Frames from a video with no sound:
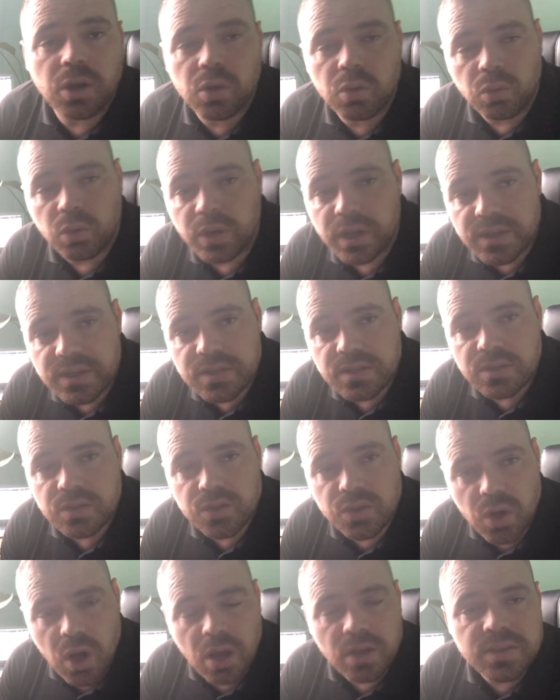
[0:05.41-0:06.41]
risk
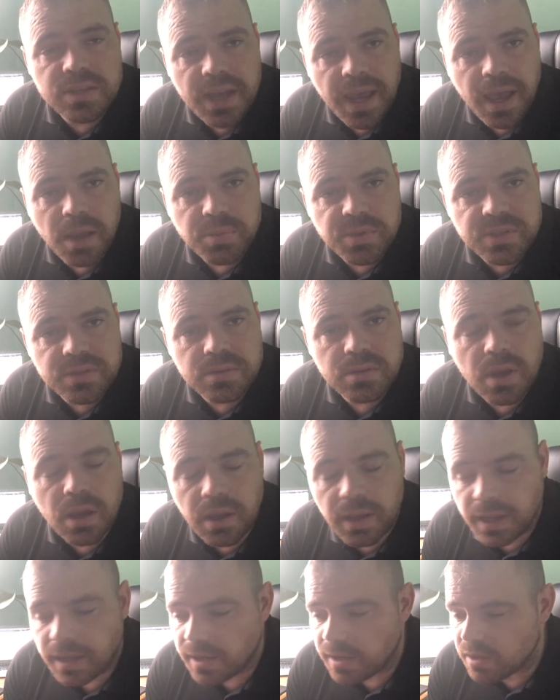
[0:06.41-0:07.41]
Tron Dapps
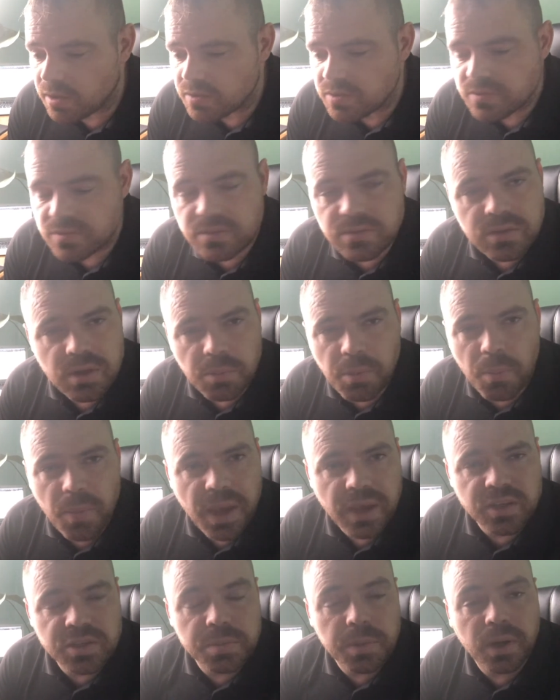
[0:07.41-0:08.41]
and some of my
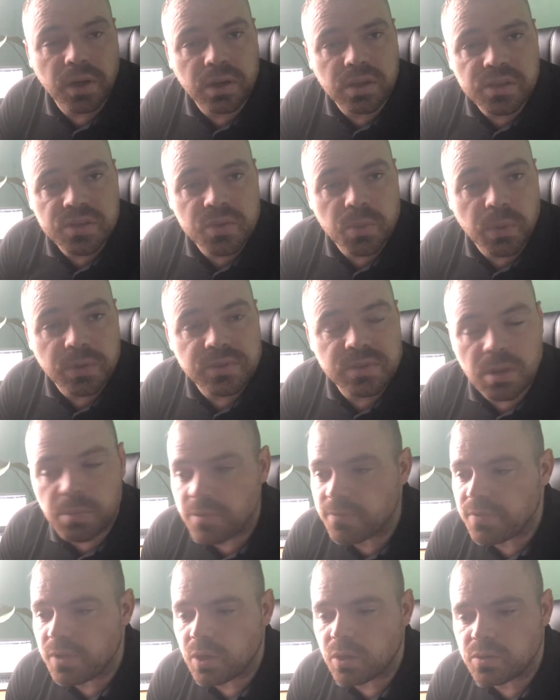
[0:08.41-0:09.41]
experience with some
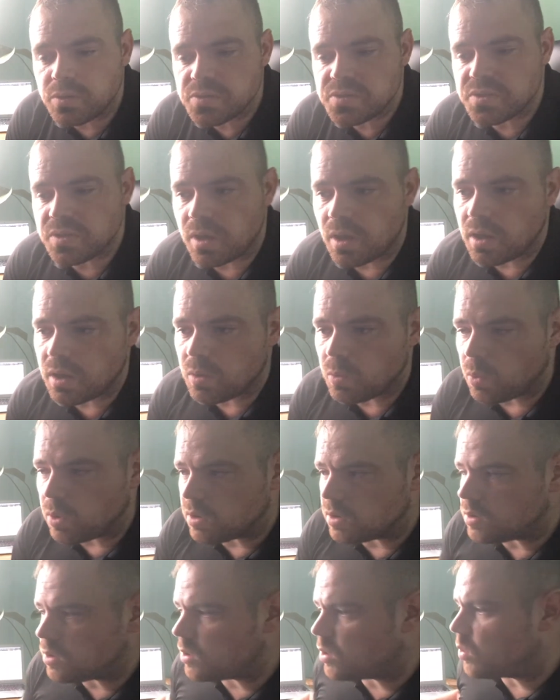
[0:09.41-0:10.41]
of those. I
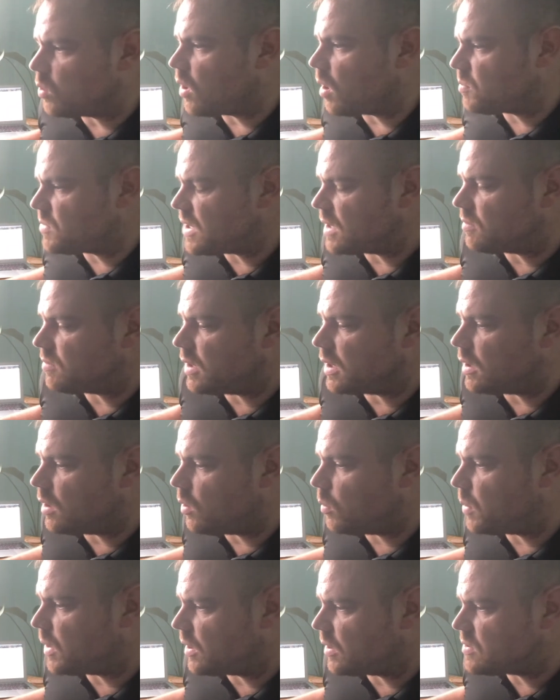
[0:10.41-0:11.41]
wanted to do an update video
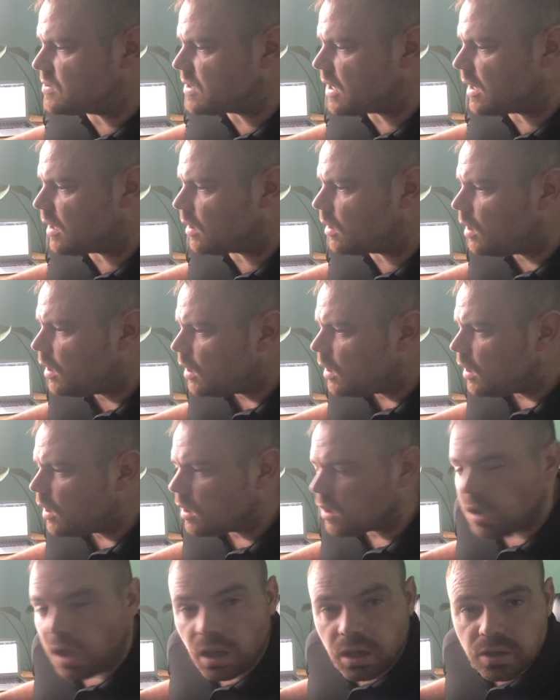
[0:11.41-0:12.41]
because I
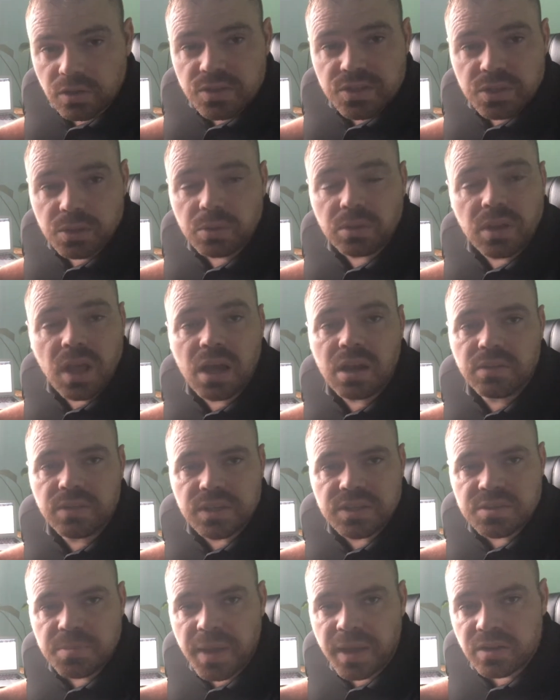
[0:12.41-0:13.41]
got into a lot of
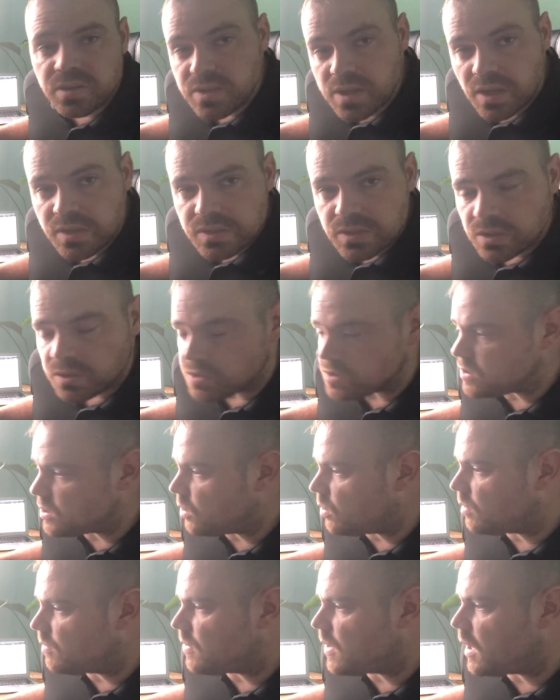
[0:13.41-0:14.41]
these, about a dozen or
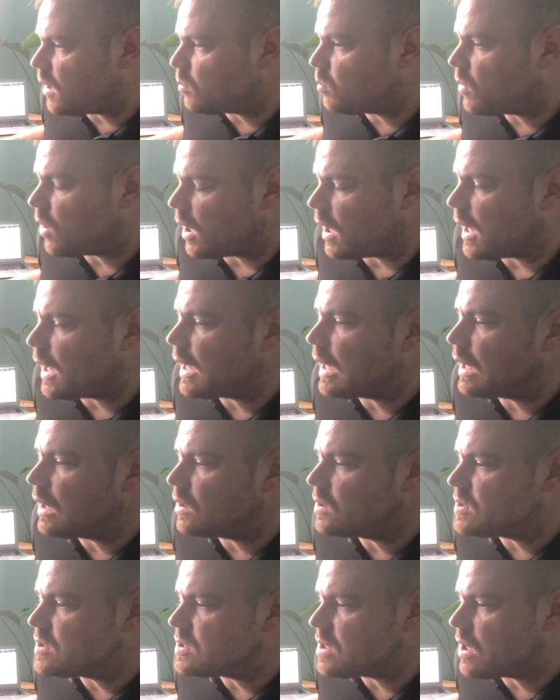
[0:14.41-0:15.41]
so of them, and